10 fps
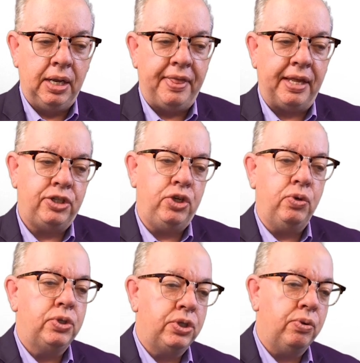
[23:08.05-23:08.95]
that's
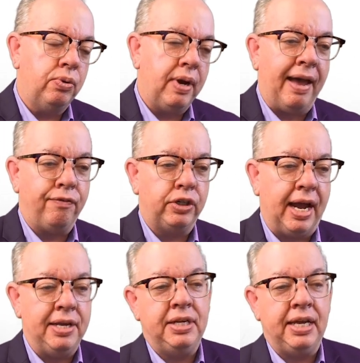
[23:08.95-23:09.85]
used to
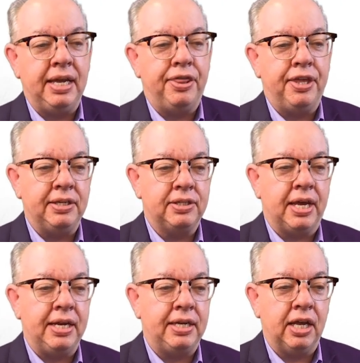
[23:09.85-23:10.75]
advertising in things
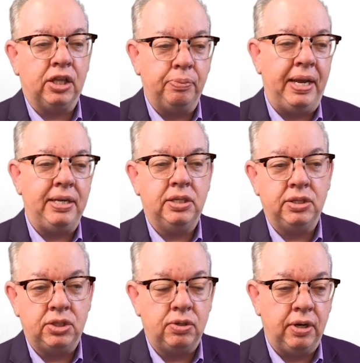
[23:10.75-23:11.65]
like Yellow
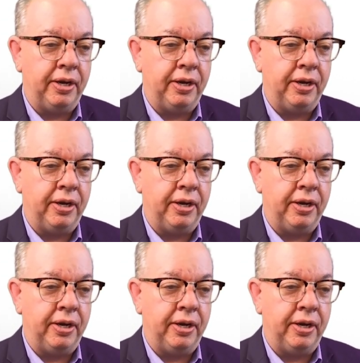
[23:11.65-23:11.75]
Pages,